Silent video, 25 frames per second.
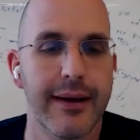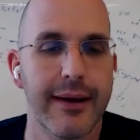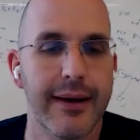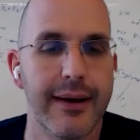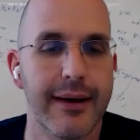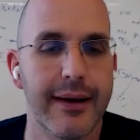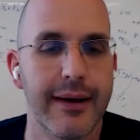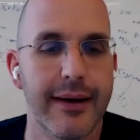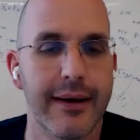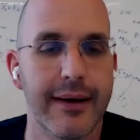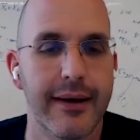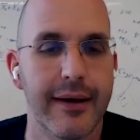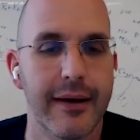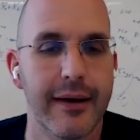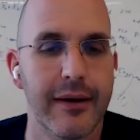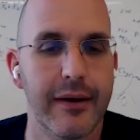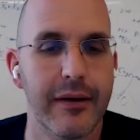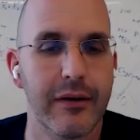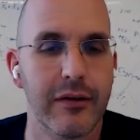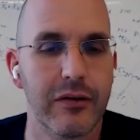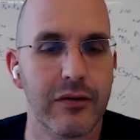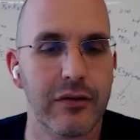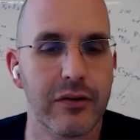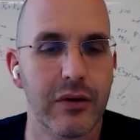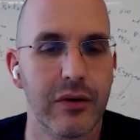
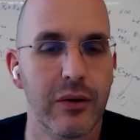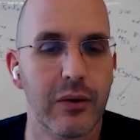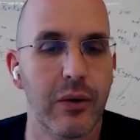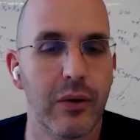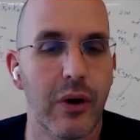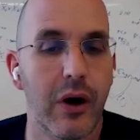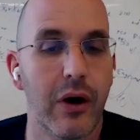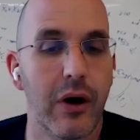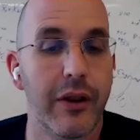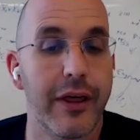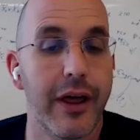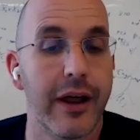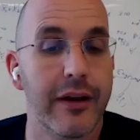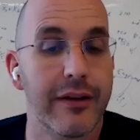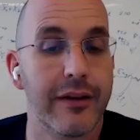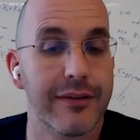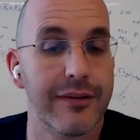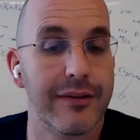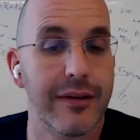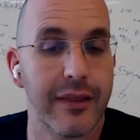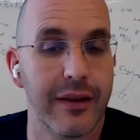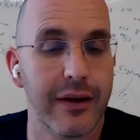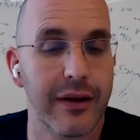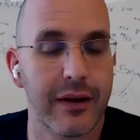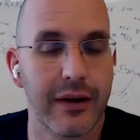So all that is
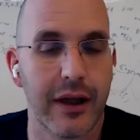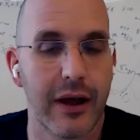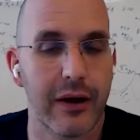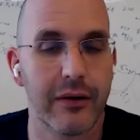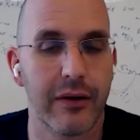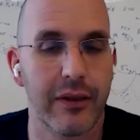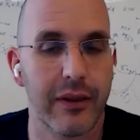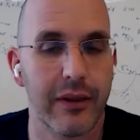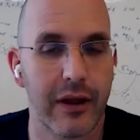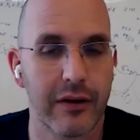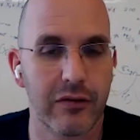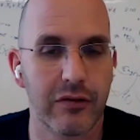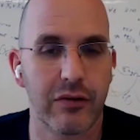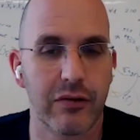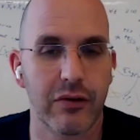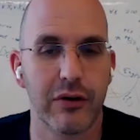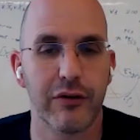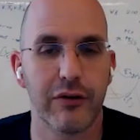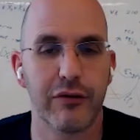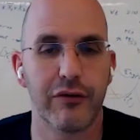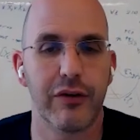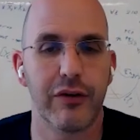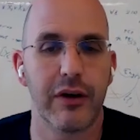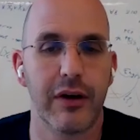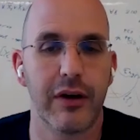in the cloud, and that's
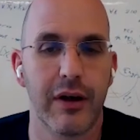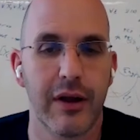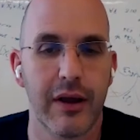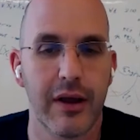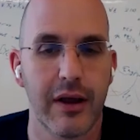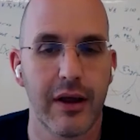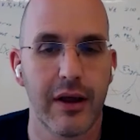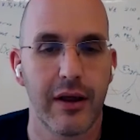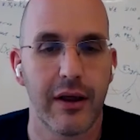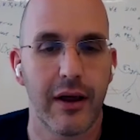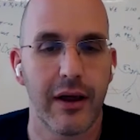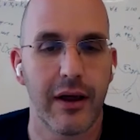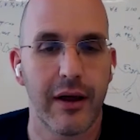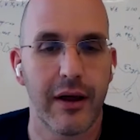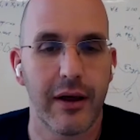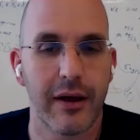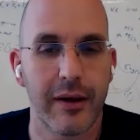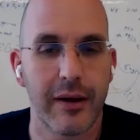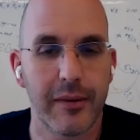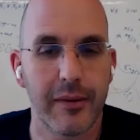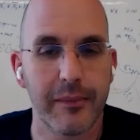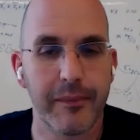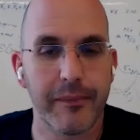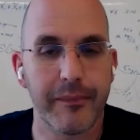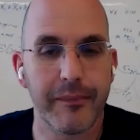terrific.
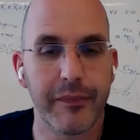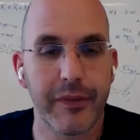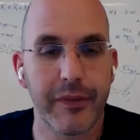The